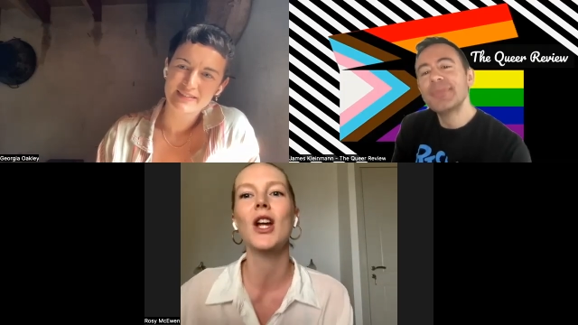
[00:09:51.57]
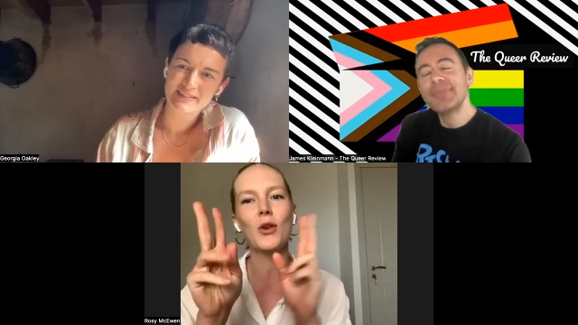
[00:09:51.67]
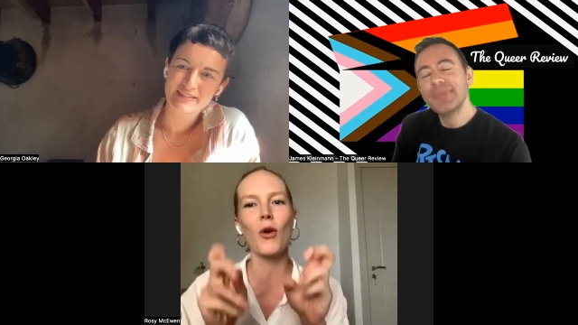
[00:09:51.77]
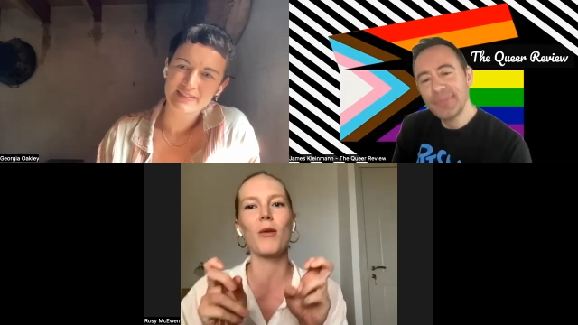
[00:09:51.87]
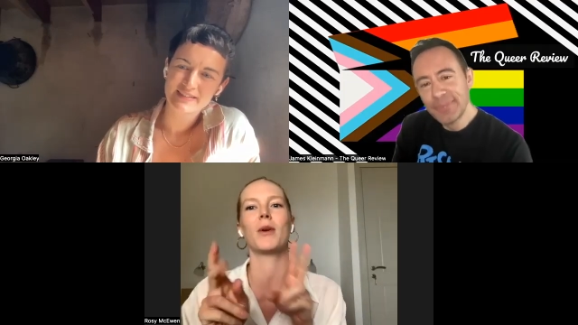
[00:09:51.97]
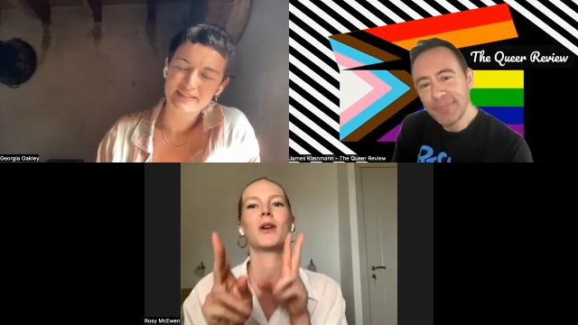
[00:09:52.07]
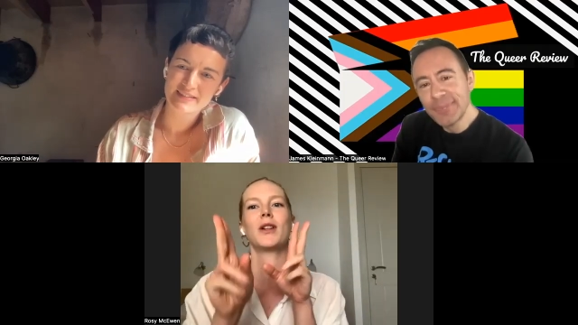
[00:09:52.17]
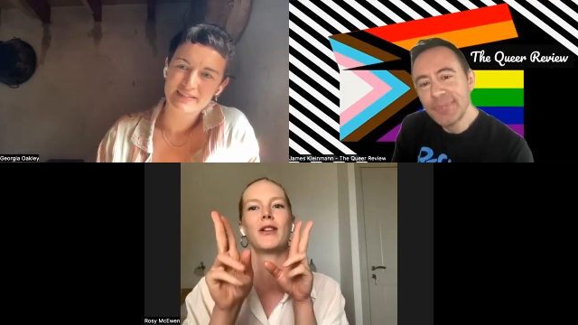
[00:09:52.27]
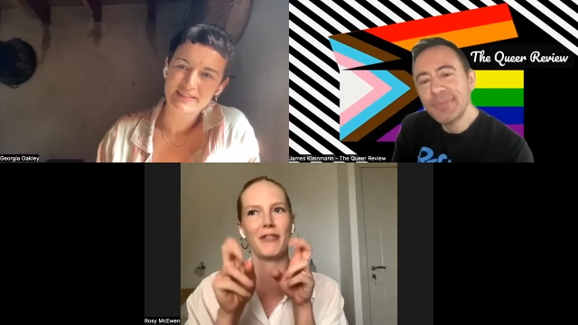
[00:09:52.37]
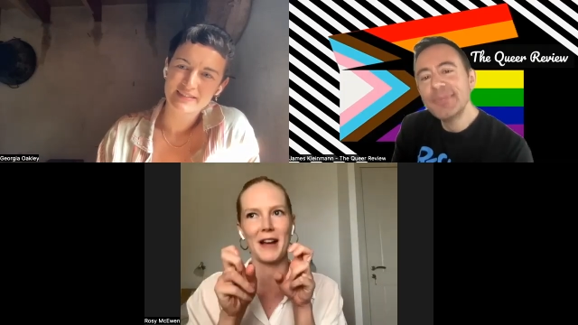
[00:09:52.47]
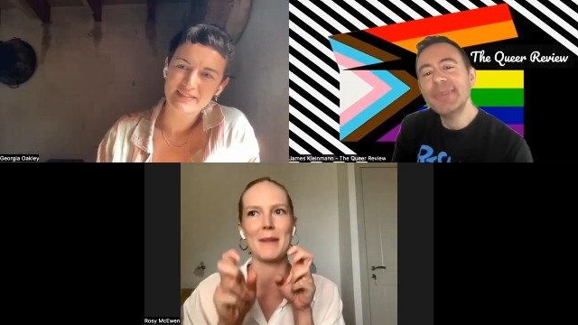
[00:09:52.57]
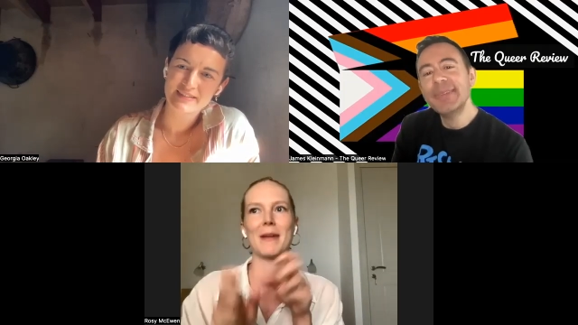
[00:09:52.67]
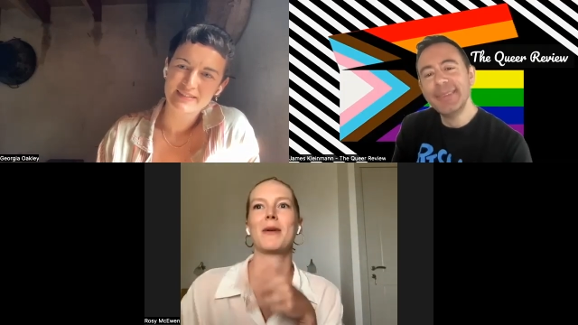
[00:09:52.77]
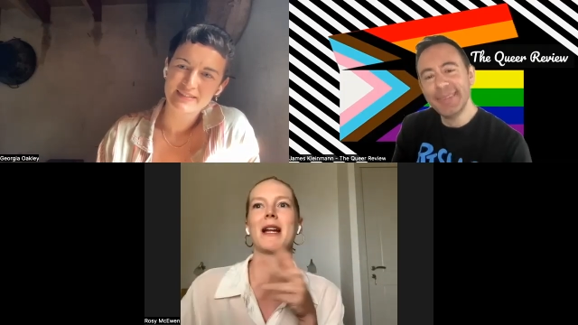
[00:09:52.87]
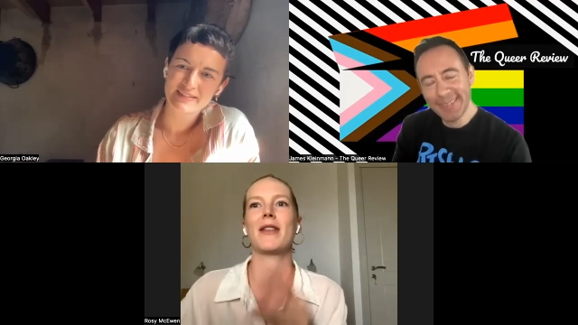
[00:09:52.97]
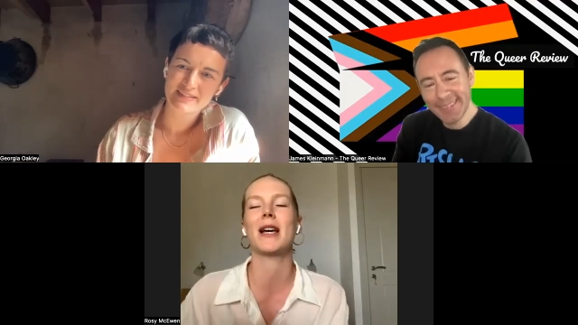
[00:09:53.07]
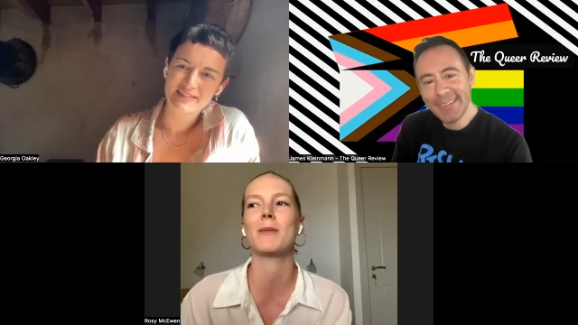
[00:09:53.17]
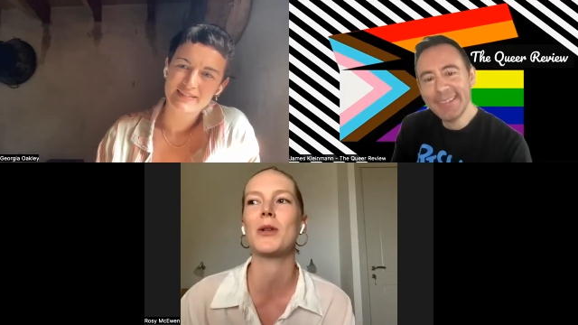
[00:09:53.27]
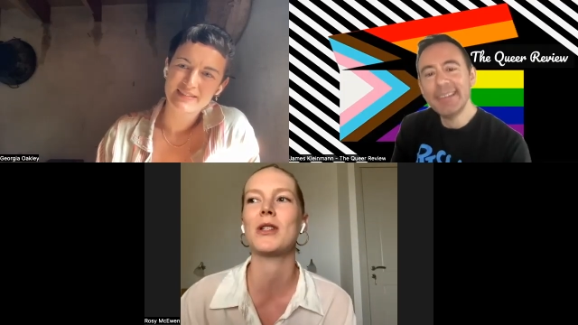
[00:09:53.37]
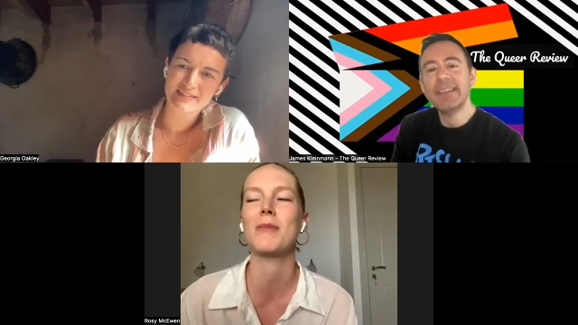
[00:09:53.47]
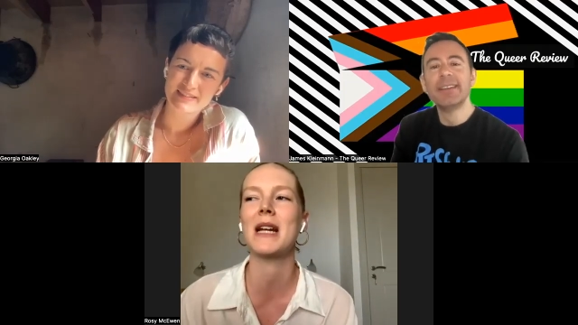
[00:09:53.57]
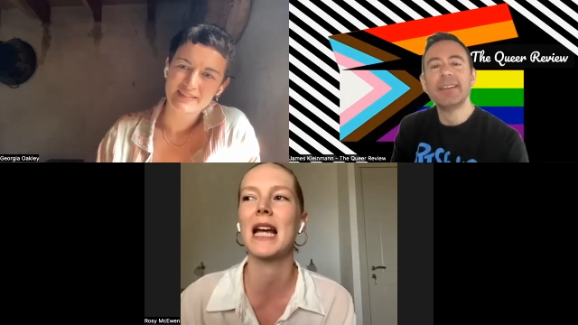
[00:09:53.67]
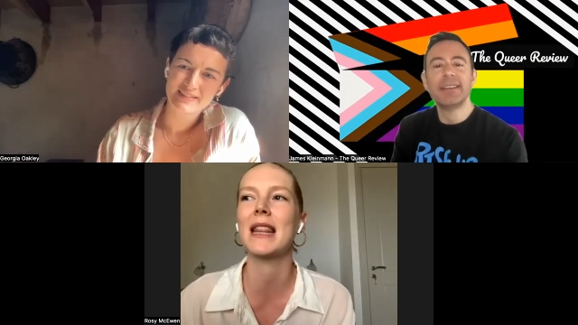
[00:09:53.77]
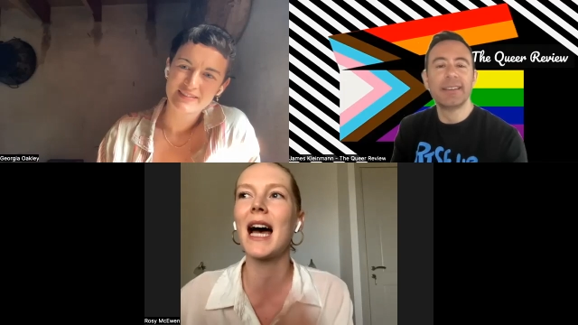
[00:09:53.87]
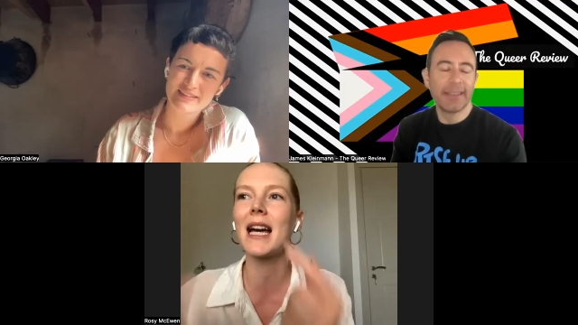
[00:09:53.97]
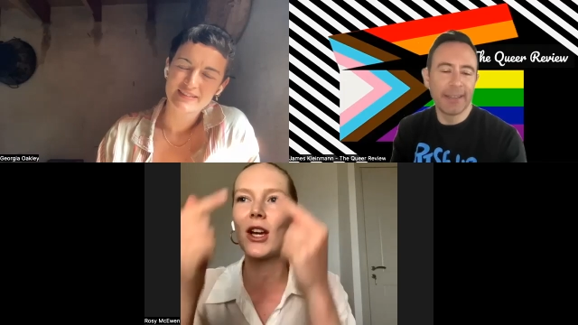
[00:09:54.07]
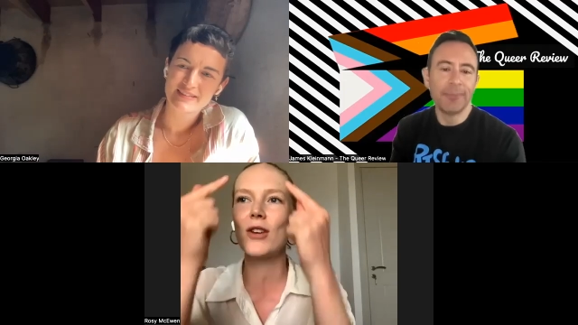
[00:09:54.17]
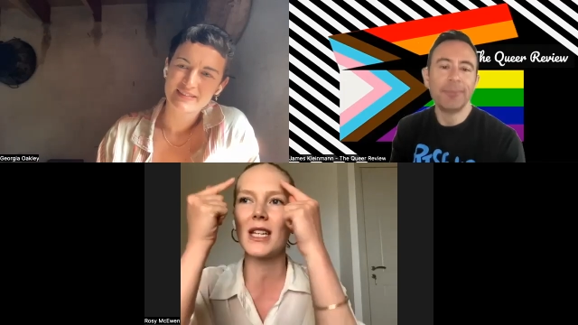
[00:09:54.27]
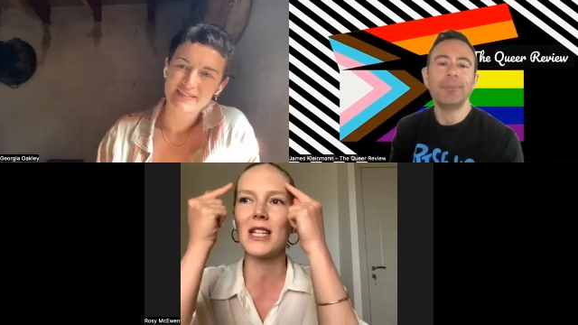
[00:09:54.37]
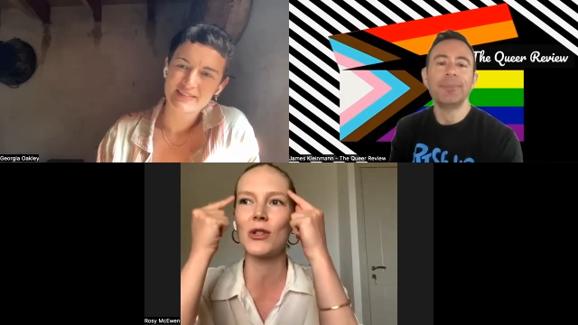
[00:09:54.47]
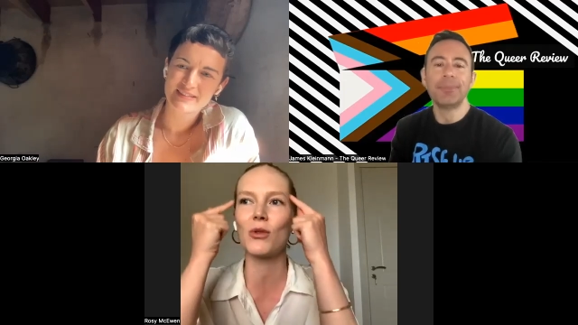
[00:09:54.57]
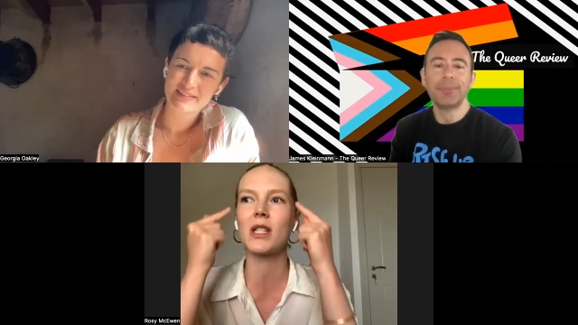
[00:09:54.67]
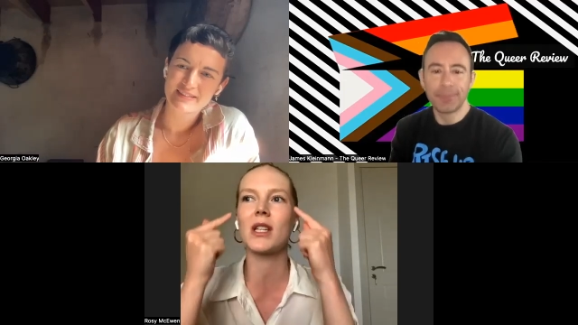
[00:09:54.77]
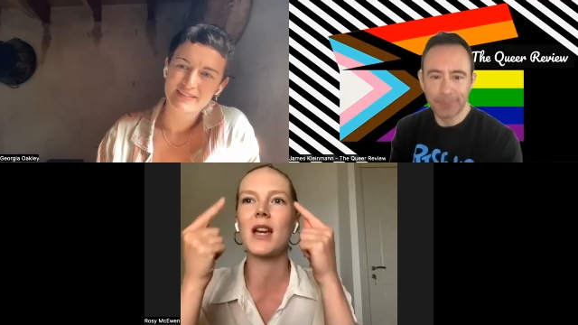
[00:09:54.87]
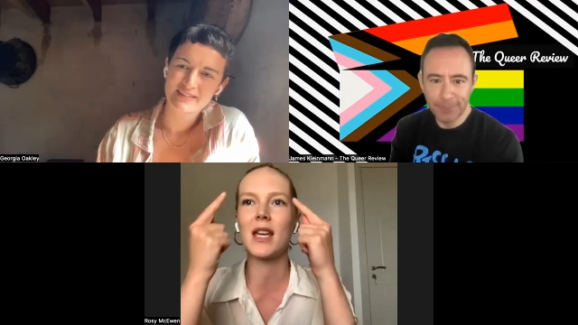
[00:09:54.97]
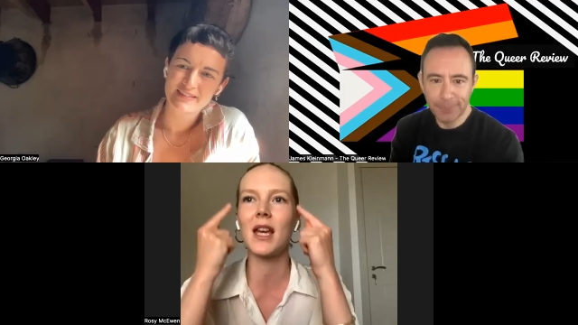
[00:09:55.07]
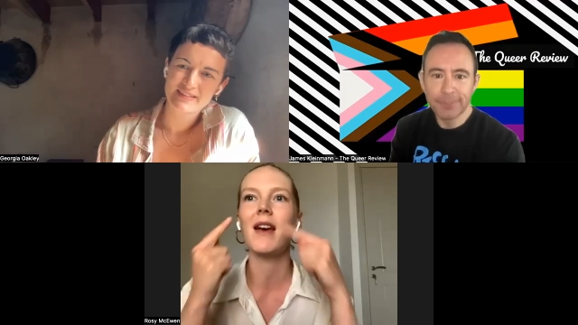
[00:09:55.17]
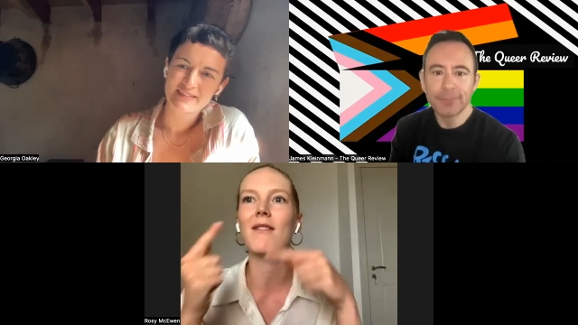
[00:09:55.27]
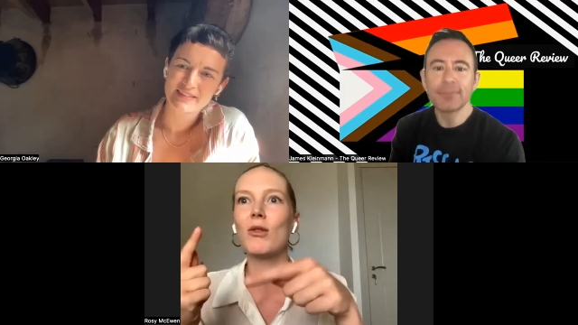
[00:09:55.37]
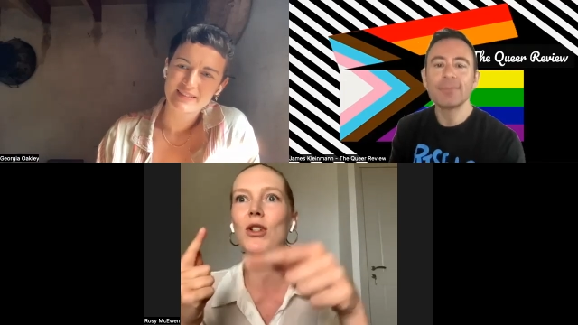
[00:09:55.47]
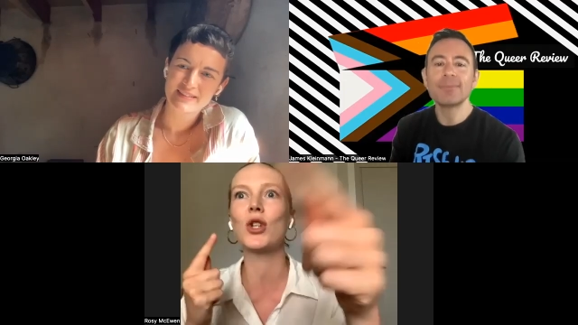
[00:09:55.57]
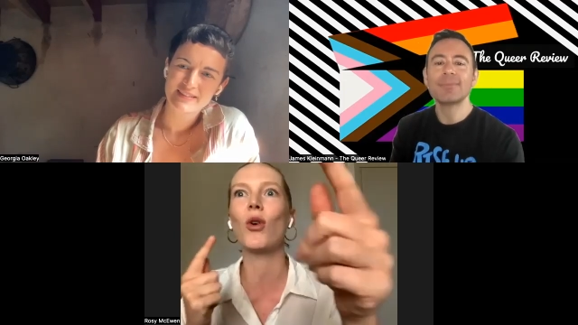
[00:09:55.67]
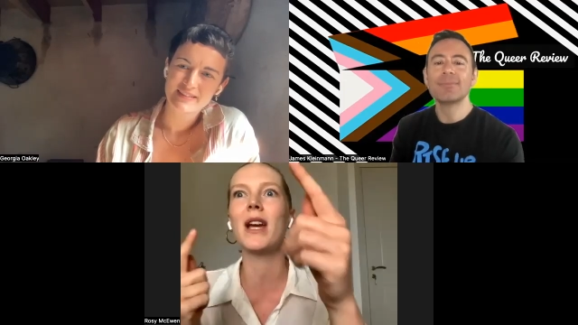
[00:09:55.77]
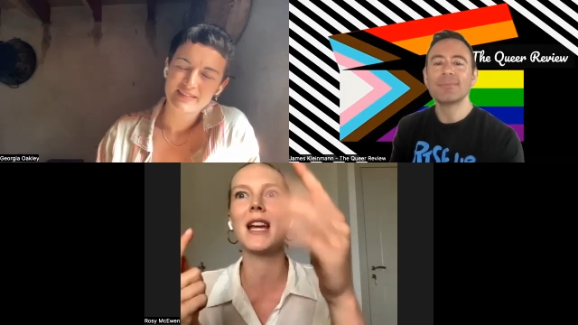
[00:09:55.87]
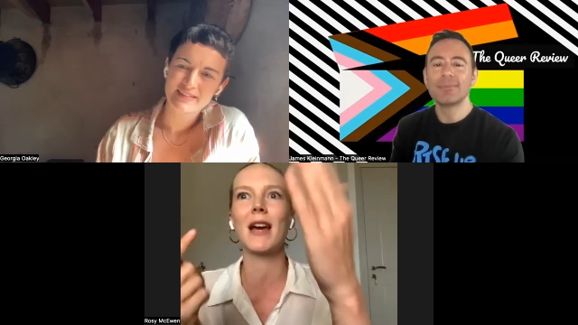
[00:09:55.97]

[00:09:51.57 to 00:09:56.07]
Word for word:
Speaker 1: normal family whatever that's supposed to mean like that goes into your psyche you're enjoying